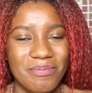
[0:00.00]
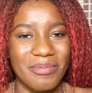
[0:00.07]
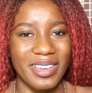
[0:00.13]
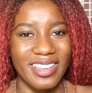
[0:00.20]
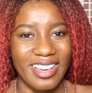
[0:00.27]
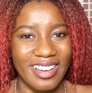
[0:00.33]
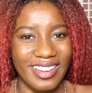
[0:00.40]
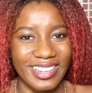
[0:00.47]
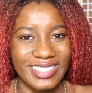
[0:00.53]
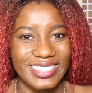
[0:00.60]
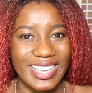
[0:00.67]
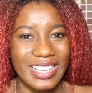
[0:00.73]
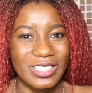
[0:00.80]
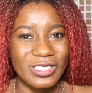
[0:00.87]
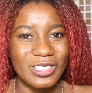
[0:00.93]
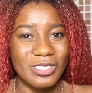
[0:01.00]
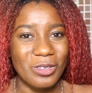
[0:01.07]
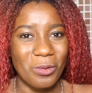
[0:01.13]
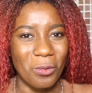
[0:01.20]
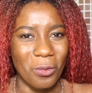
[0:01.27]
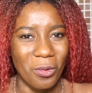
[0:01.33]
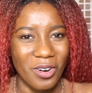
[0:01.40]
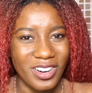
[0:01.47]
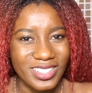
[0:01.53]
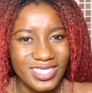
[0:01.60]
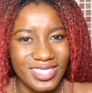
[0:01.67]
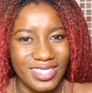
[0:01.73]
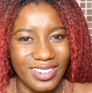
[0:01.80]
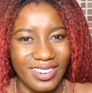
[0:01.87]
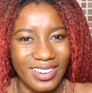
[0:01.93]
because it's
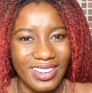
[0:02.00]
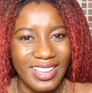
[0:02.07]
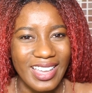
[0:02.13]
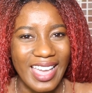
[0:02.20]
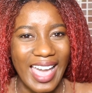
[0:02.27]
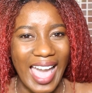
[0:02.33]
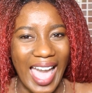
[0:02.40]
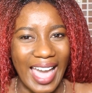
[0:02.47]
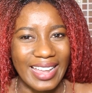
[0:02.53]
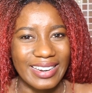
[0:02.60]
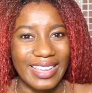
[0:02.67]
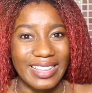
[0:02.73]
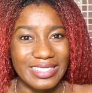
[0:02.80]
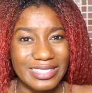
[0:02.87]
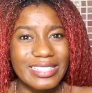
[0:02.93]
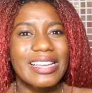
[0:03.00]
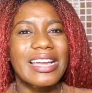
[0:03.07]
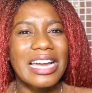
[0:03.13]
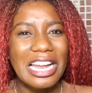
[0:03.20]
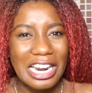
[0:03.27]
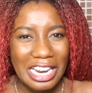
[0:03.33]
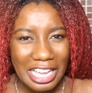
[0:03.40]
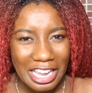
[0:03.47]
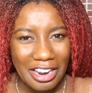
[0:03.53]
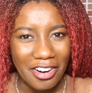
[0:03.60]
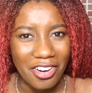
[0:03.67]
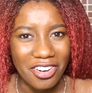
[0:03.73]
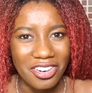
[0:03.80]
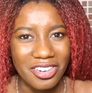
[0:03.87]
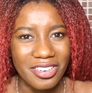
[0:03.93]
water and it's
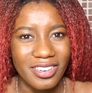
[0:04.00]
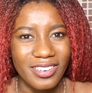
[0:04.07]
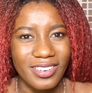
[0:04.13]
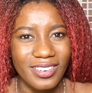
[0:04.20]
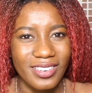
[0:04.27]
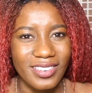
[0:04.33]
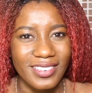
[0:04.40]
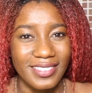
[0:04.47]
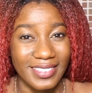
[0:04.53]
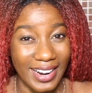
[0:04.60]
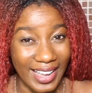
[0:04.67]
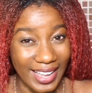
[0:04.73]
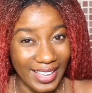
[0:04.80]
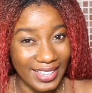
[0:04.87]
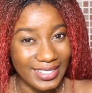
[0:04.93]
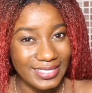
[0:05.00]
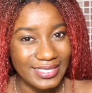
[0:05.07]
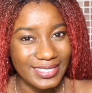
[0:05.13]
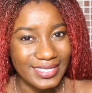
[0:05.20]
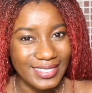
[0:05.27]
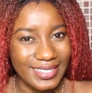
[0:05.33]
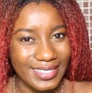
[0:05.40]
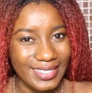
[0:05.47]
clear, right?